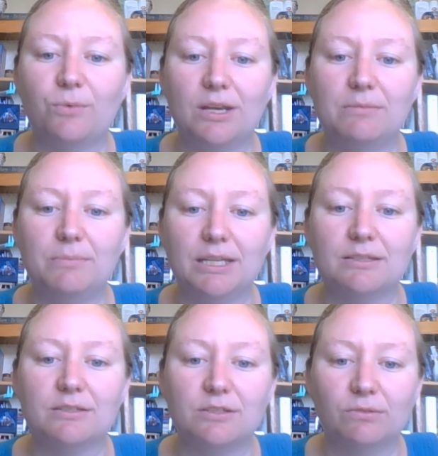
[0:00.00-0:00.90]
what it
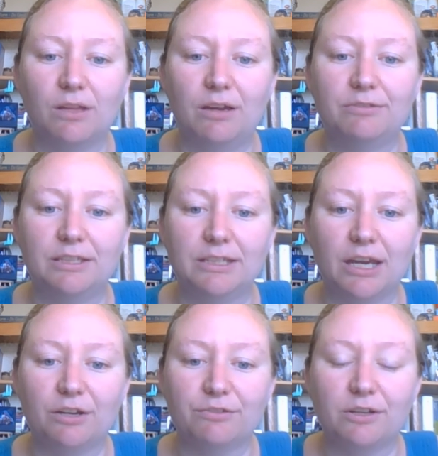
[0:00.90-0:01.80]
means to love and
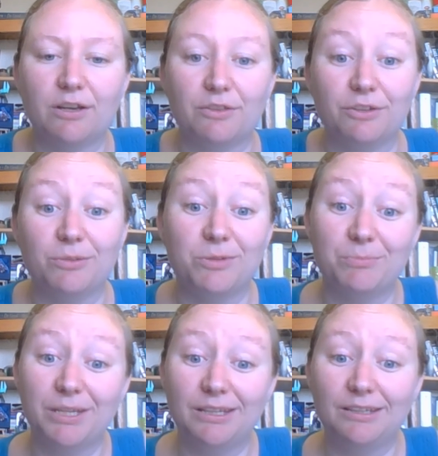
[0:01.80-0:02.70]
care for another
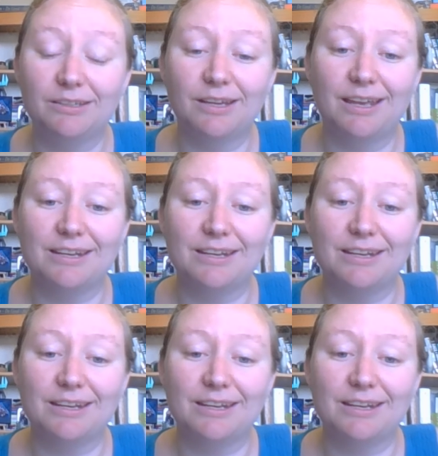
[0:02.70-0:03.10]
human being,